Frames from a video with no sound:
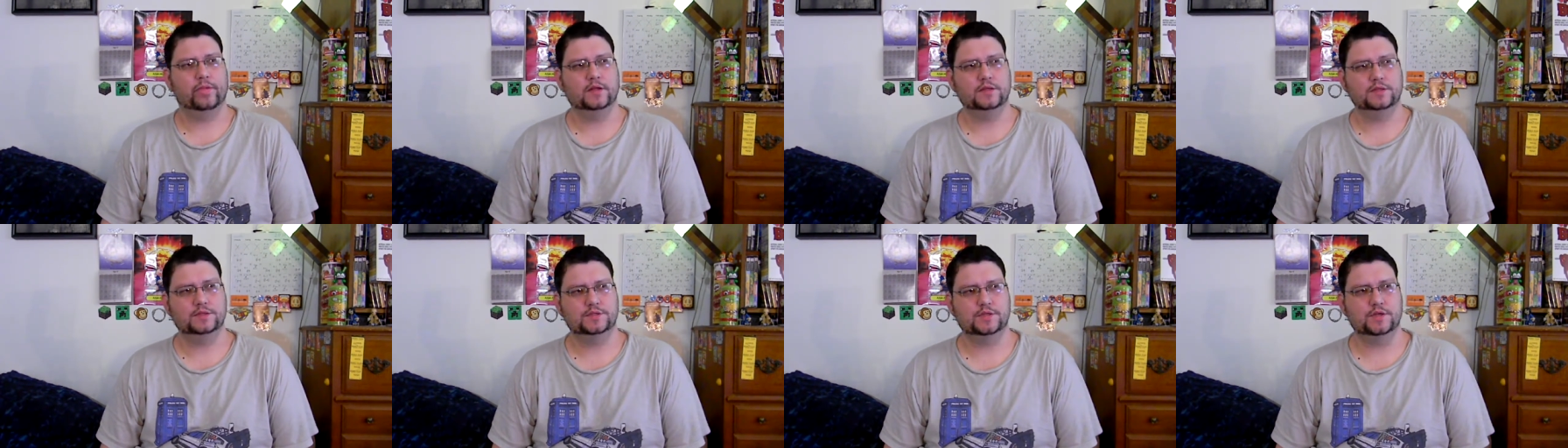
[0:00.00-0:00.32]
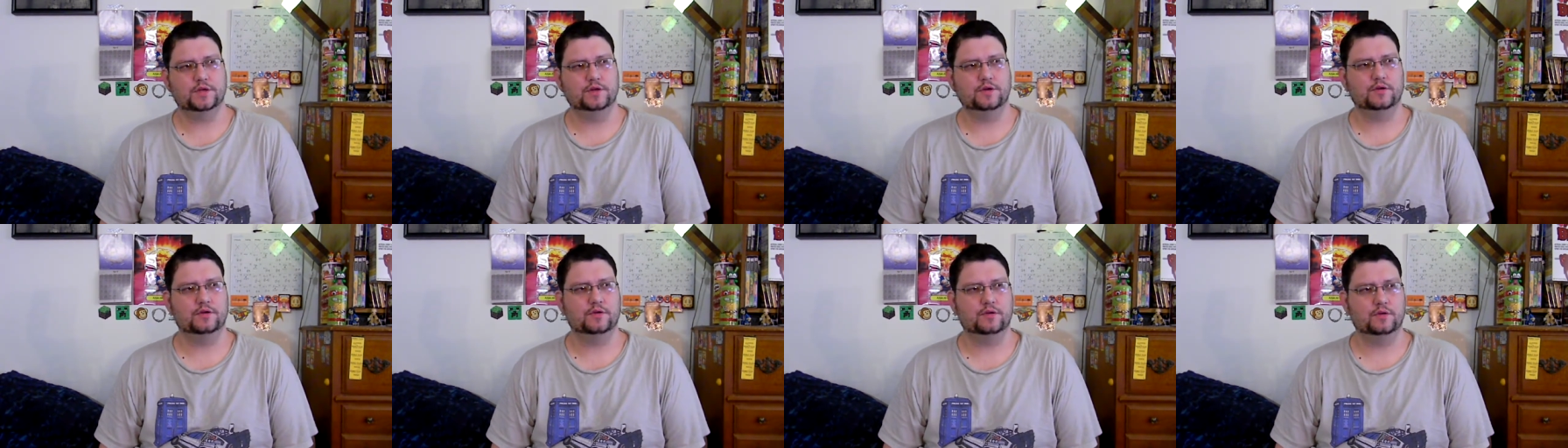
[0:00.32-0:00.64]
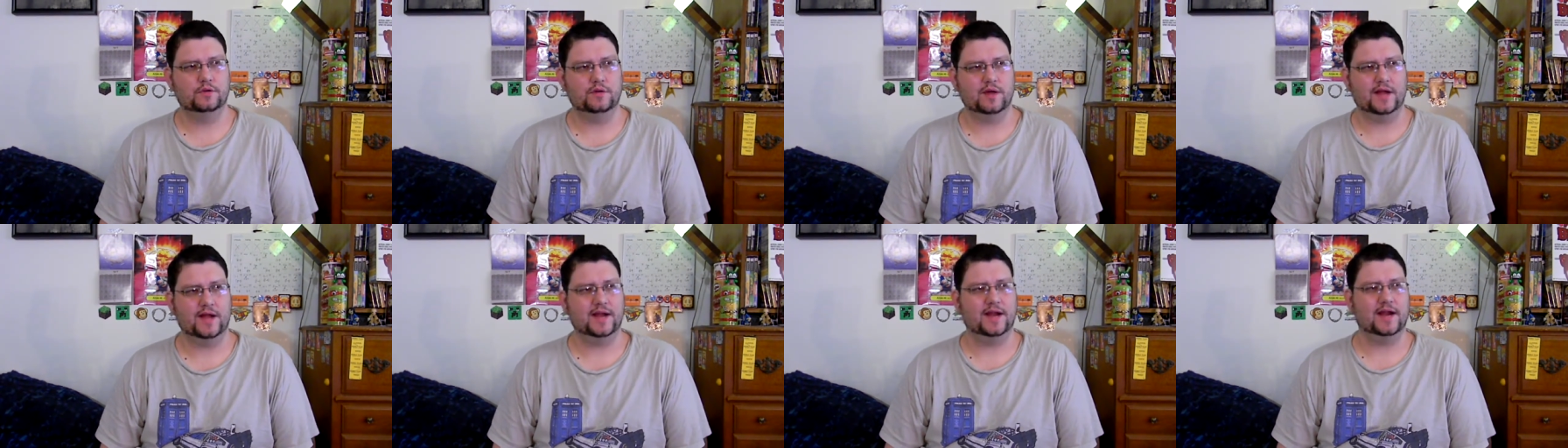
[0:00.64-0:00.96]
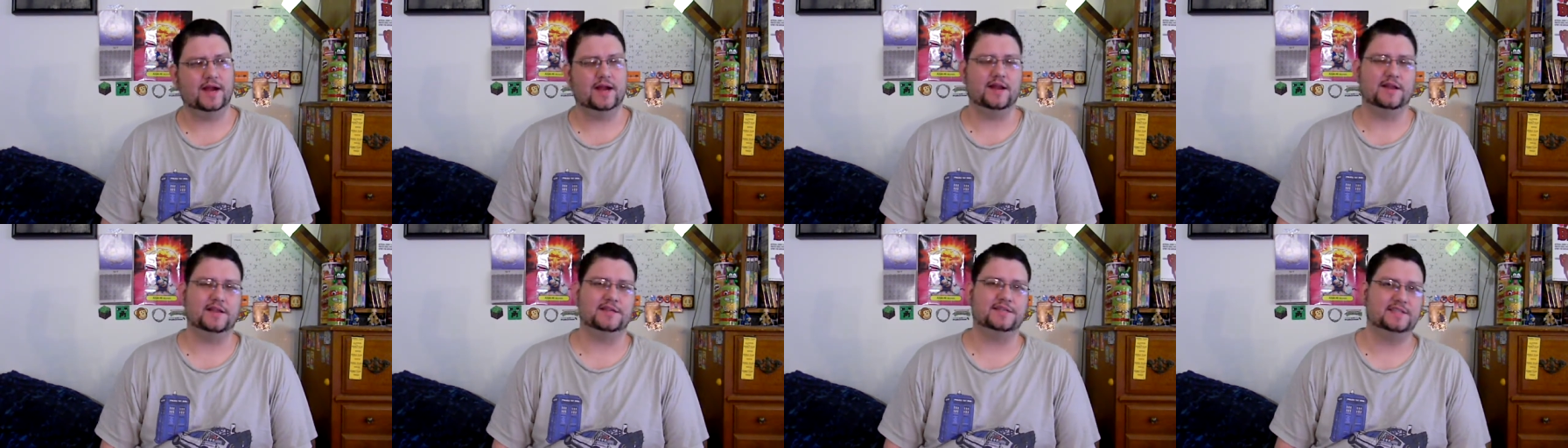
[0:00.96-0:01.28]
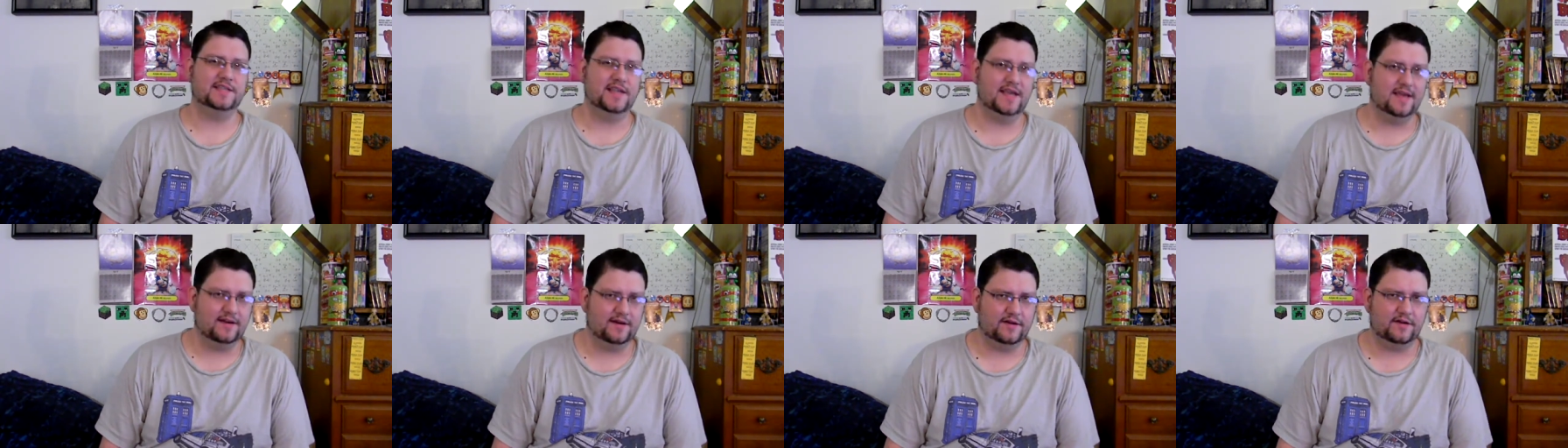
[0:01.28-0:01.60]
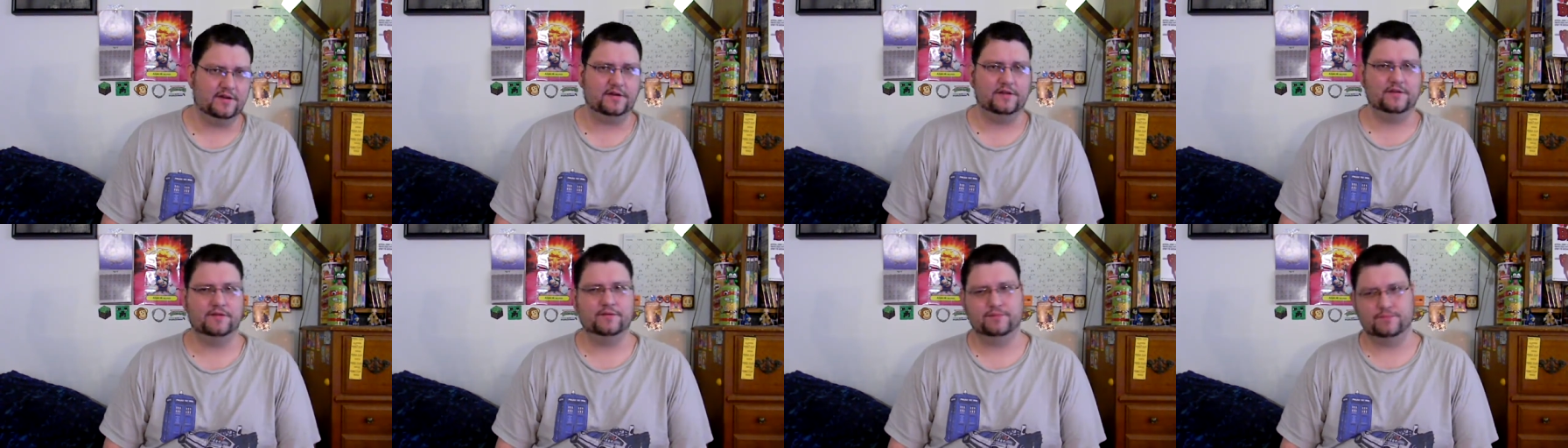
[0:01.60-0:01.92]
so I kind of sat
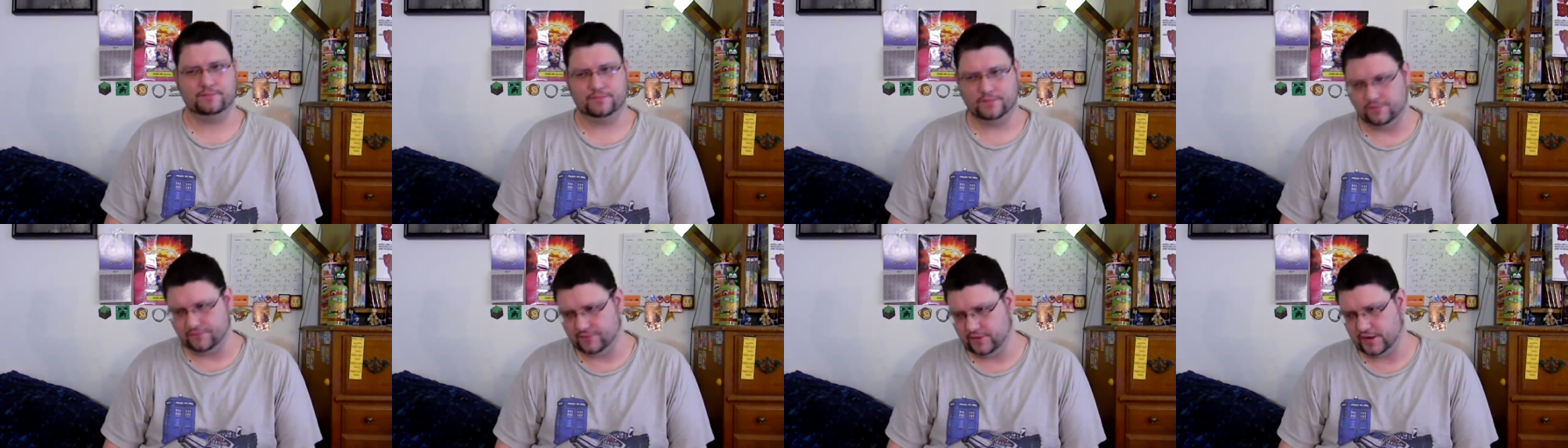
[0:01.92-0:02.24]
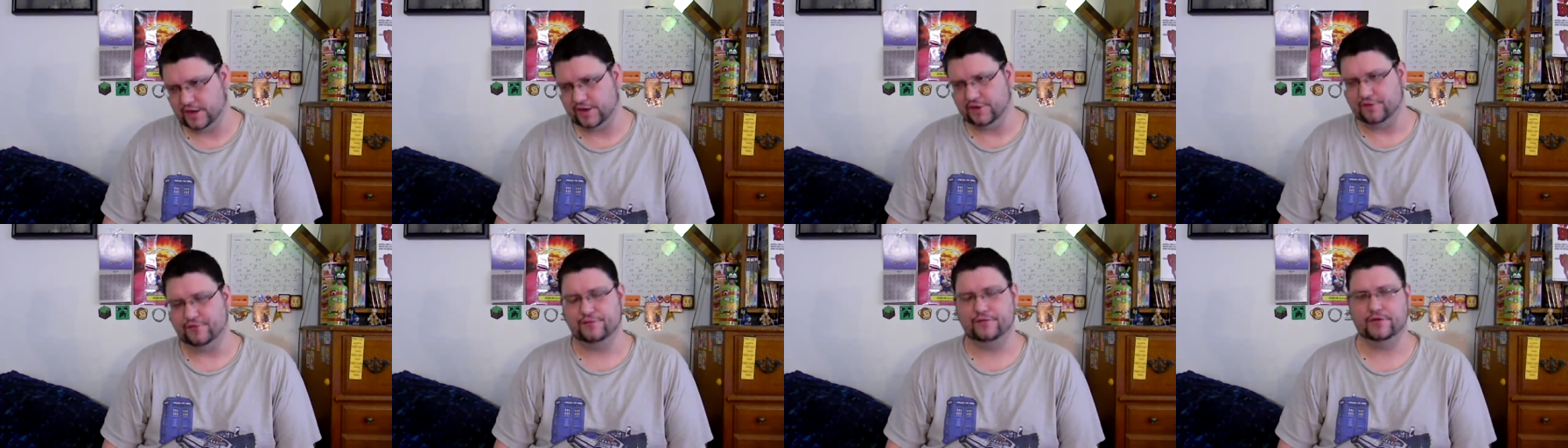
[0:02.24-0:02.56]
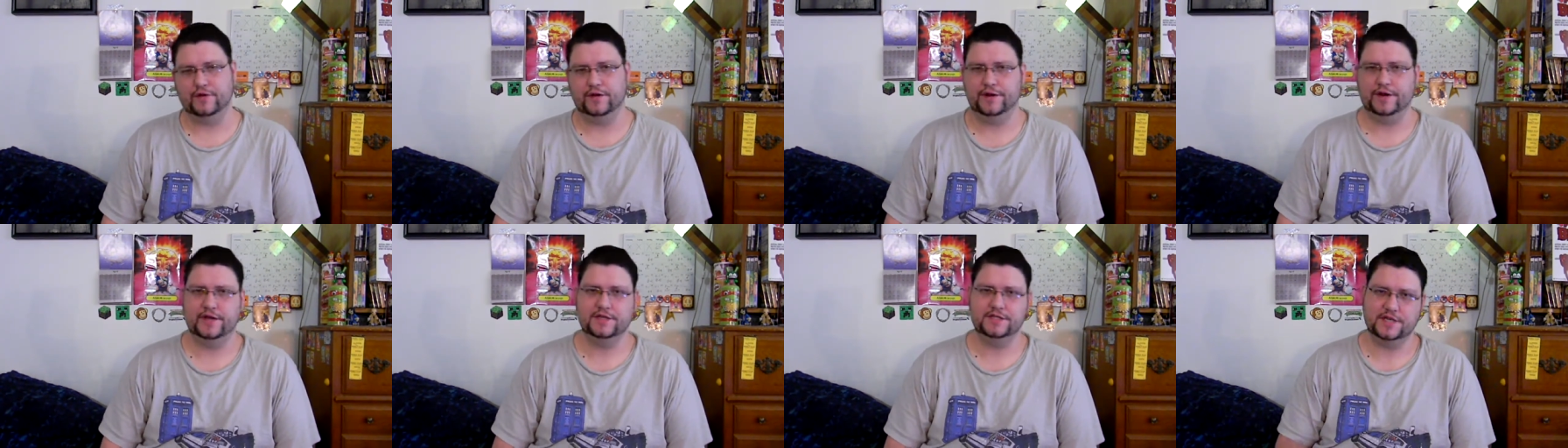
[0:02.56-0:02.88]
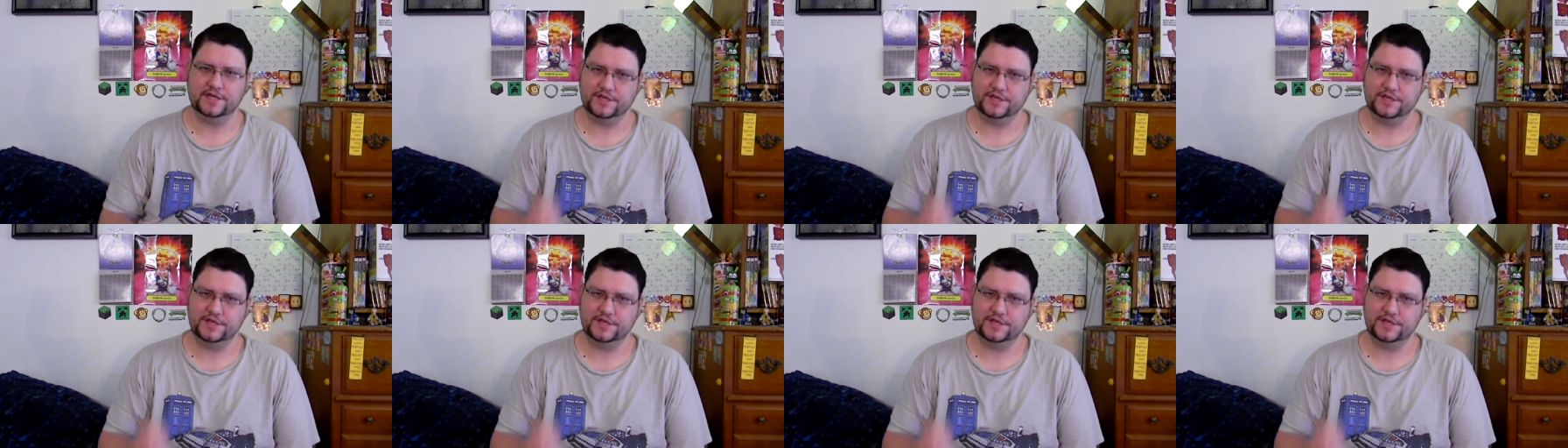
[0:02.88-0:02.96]
on the, video footage.